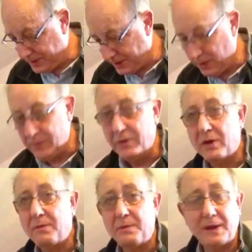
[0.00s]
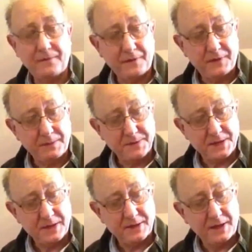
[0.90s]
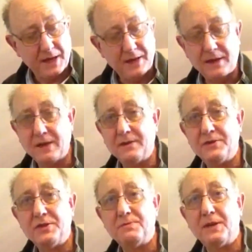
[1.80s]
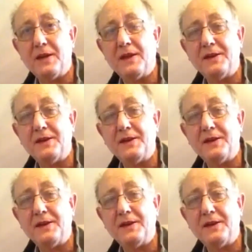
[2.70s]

tone knob about 50% again and just play